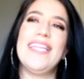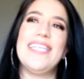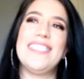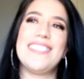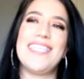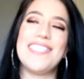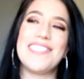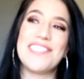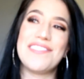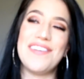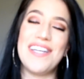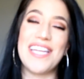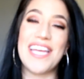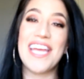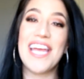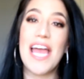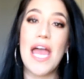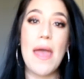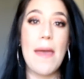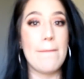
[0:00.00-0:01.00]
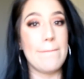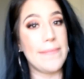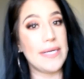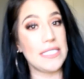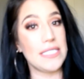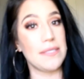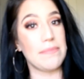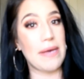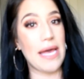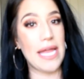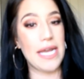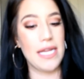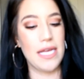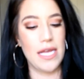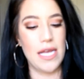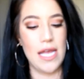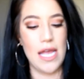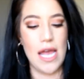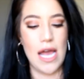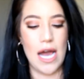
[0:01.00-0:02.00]
This sounds funny. Build-A-Bed.
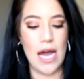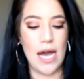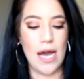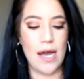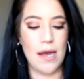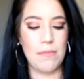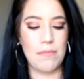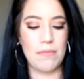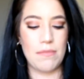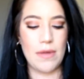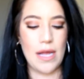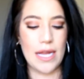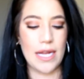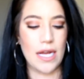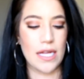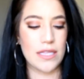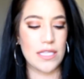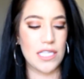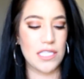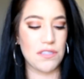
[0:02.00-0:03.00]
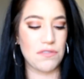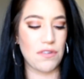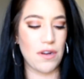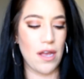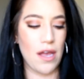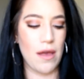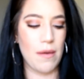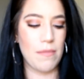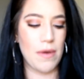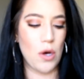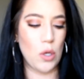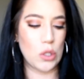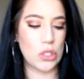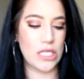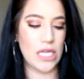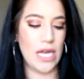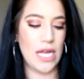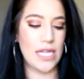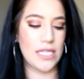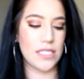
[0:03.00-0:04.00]
I got this from
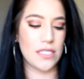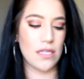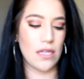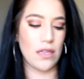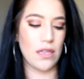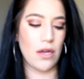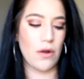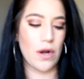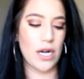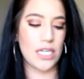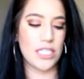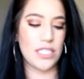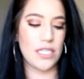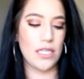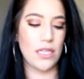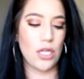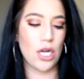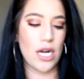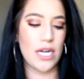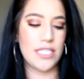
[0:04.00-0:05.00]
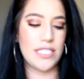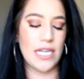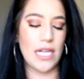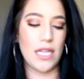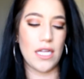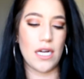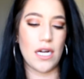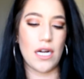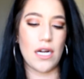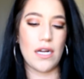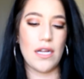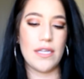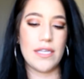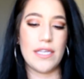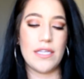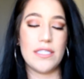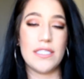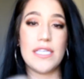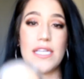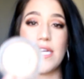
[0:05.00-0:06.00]
Ulta. It's the Laura Geller
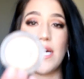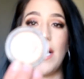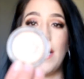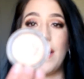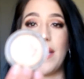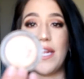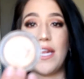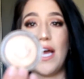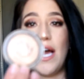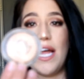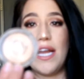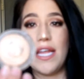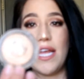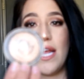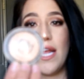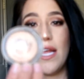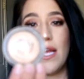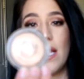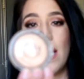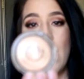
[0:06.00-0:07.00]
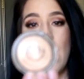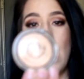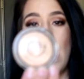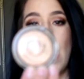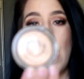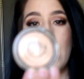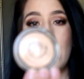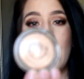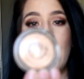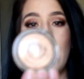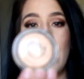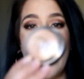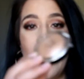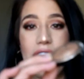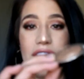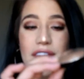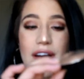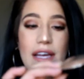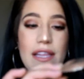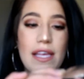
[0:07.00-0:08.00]
Gilded Honey highlight.
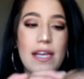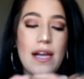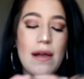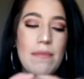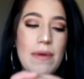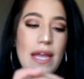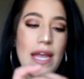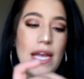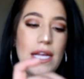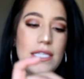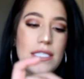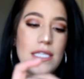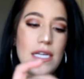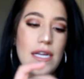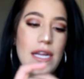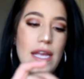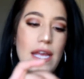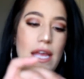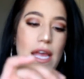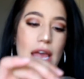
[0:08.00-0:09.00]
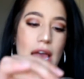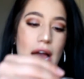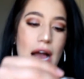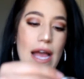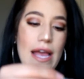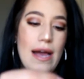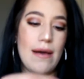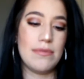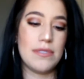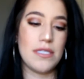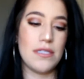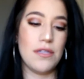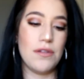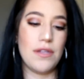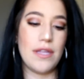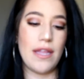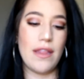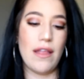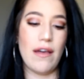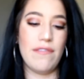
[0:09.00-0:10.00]
I finally got my hands on it. I
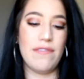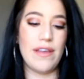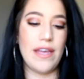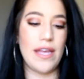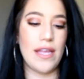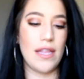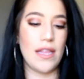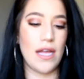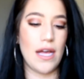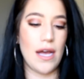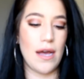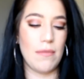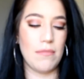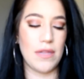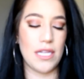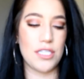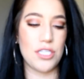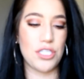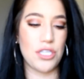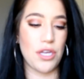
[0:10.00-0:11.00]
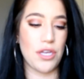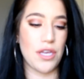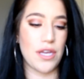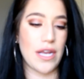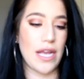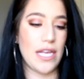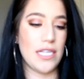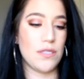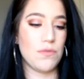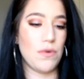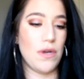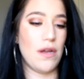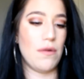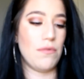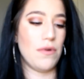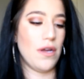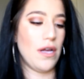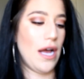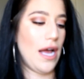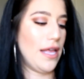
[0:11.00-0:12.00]
absolutely love it. Let's show you guys what a
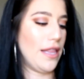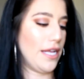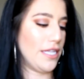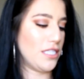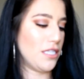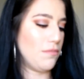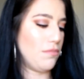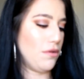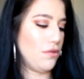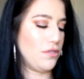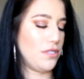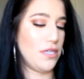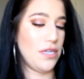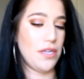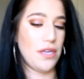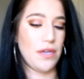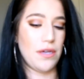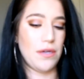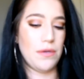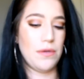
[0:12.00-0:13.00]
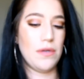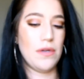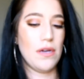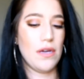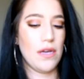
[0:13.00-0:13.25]
real highlight's supposed to do.